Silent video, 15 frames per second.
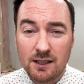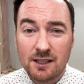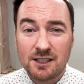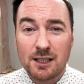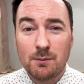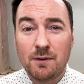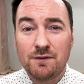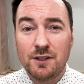
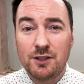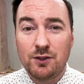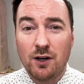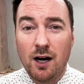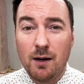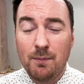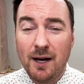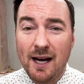Some of the
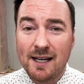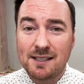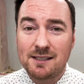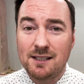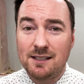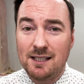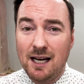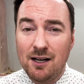drawbacks to
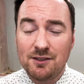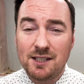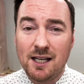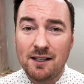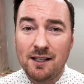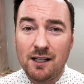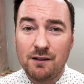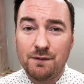downtown
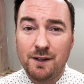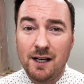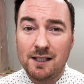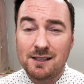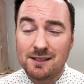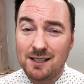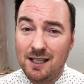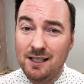Halifax
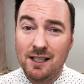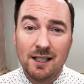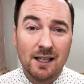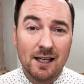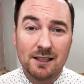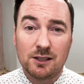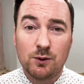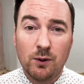is that
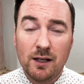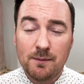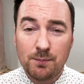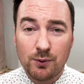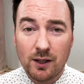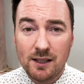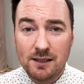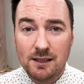it's quite
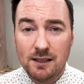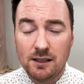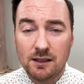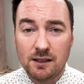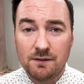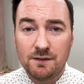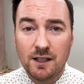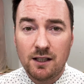pricey to
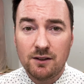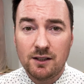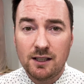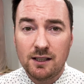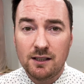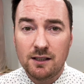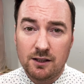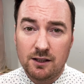live down
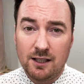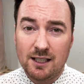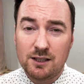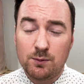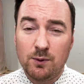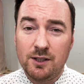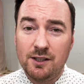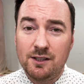there. That's
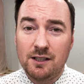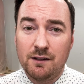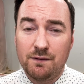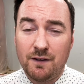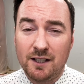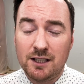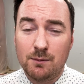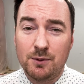where you're going to
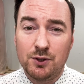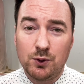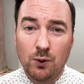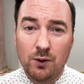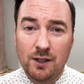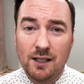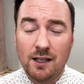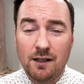find the
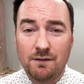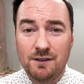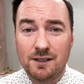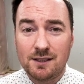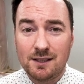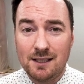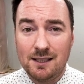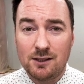majority of the
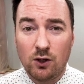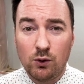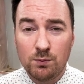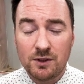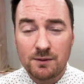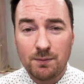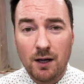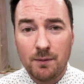city's
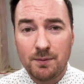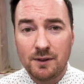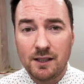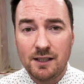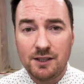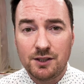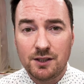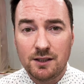homeless
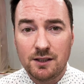population.